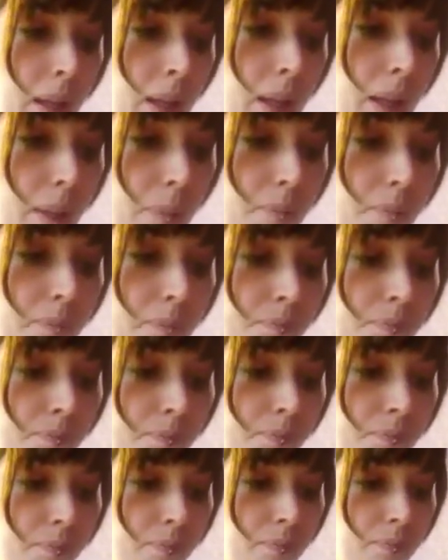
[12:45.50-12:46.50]

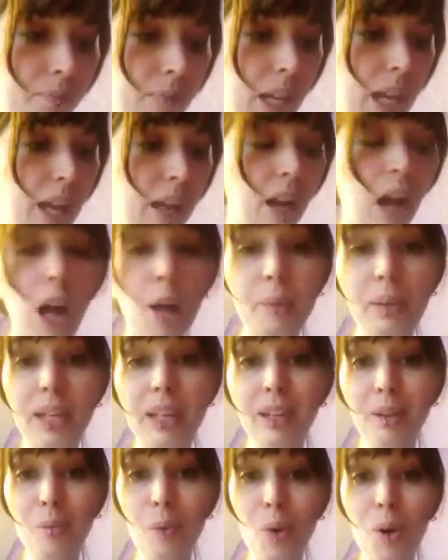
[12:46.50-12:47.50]
yeah, I'll be
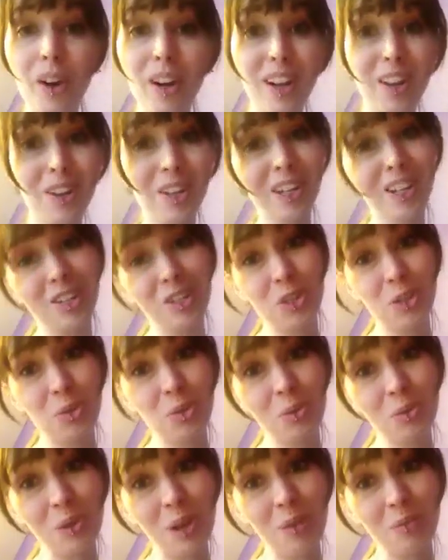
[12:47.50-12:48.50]
getting more and I can show
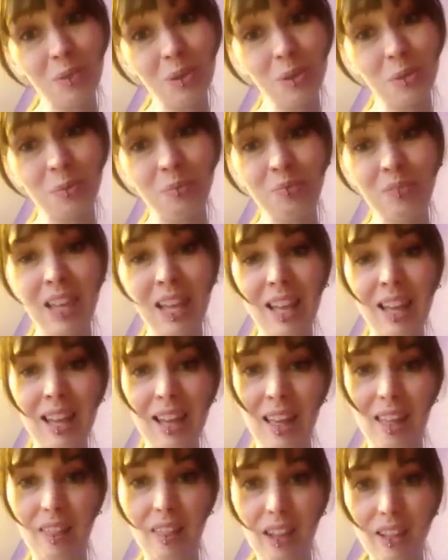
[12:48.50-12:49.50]
those off too.
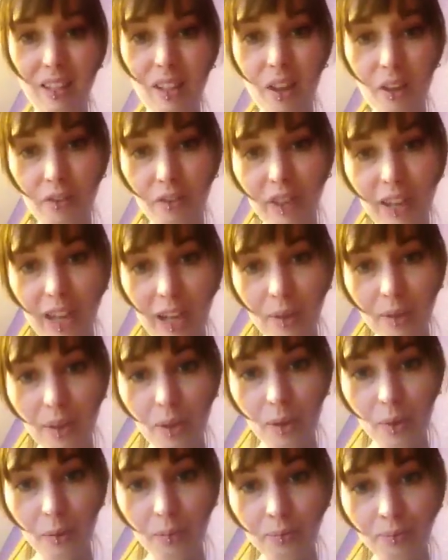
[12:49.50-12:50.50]
That's all for now,
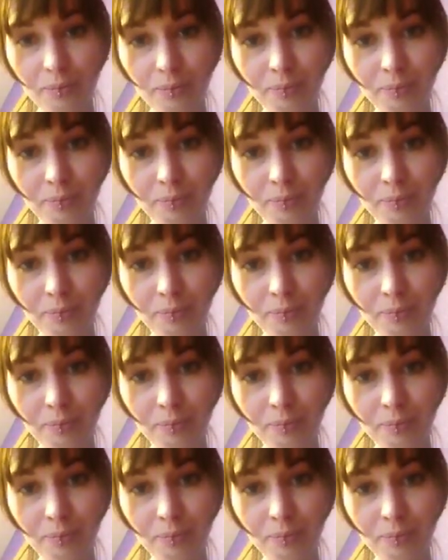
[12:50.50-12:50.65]
though.